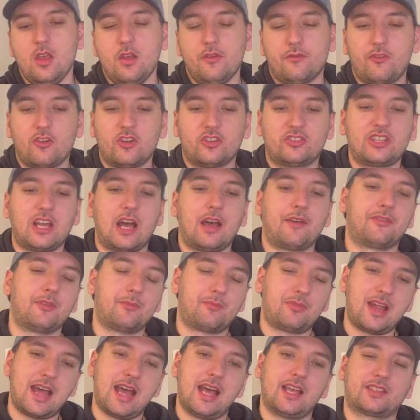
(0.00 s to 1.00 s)
First off,
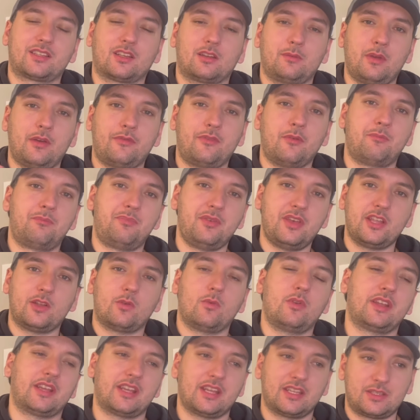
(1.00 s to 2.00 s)
Nebraska coming off a big
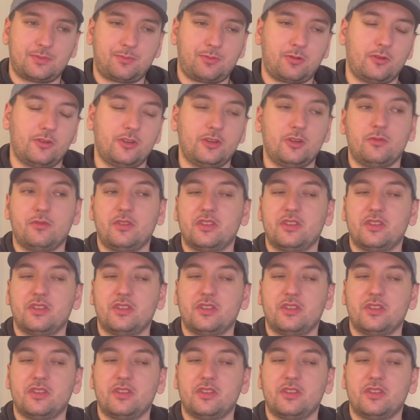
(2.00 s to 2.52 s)
win against Purdue.